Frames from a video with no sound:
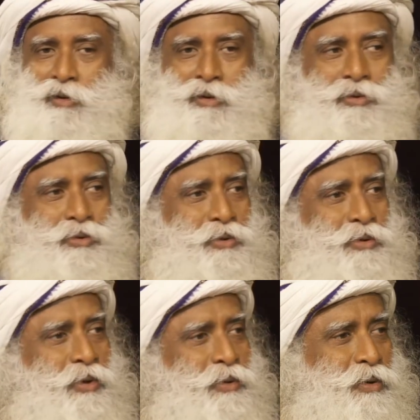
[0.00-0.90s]
You
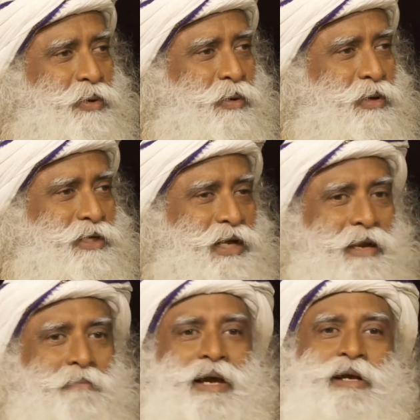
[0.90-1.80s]
don't go and tell
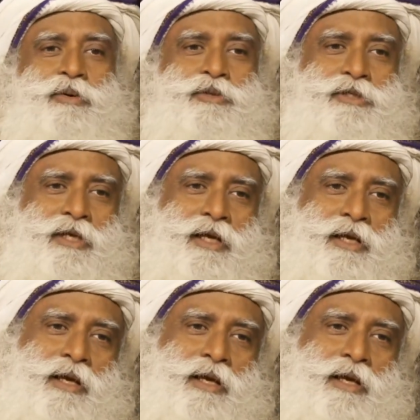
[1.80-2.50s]
a mango tree,